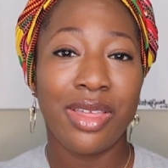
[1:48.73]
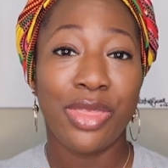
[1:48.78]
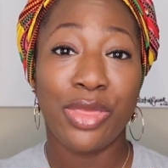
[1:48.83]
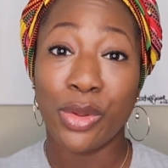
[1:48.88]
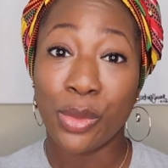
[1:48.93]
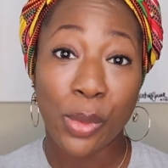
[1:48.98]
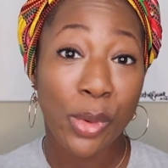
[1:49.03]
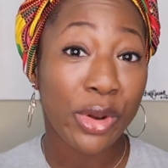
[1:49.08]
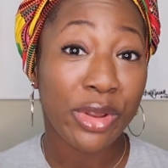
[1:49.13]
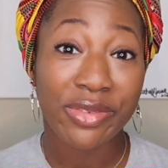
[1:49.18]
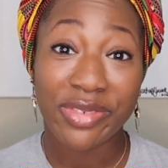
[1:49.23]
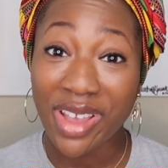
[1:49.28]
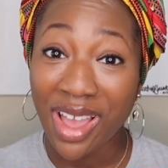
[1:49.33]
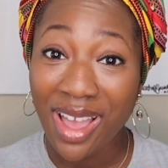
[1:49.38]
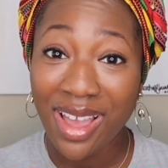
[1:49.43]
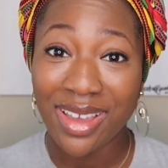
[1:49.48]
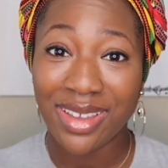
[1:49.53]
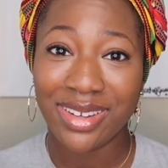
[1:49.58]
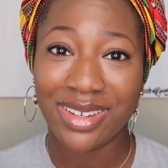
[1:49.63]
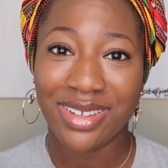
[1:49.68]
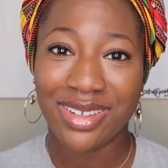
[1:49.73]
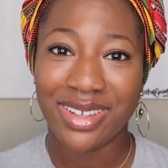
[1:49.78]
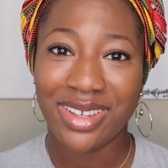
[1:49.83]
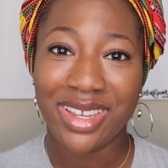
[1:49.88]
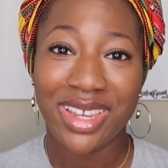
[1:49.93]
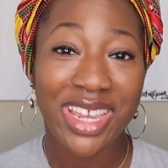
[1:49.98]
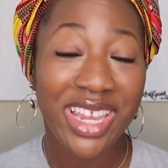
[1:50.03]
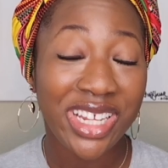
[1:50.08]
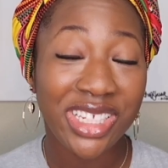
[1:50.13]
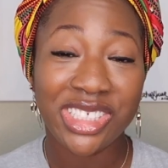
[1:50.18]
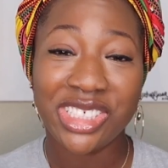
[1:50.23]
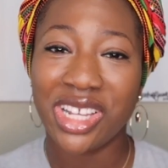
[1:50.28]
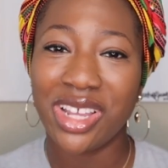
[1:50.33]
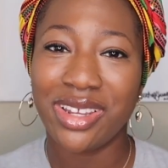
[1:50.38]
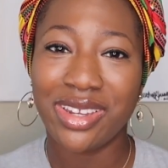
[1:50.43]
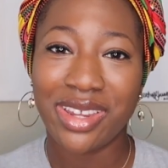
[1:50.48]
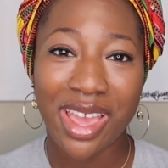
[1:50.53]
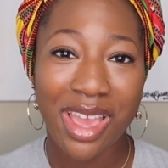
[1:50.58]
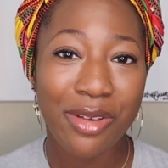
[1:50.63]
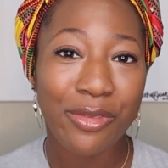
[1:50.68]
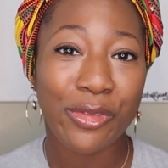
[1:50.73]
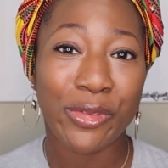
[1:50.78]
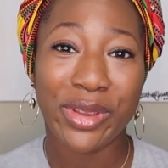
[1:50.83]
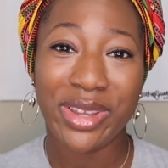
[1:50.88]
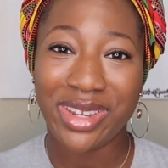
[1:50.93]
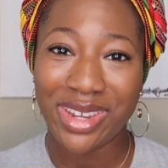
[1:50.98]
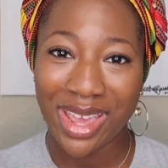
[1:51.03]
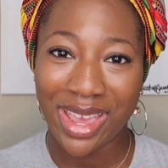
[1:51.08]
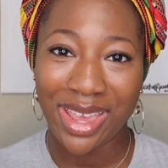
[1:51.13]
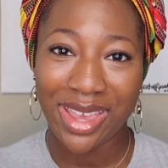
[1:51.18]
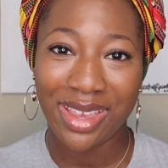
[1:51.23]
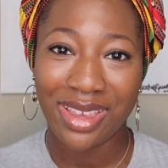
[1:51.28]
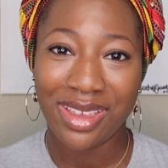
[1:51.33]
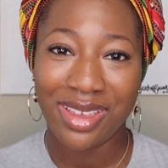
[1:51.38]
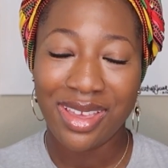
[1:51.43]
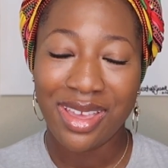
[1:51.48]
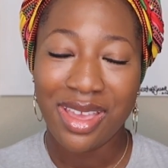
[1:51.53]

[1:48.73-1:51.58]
the Word of God each and every day.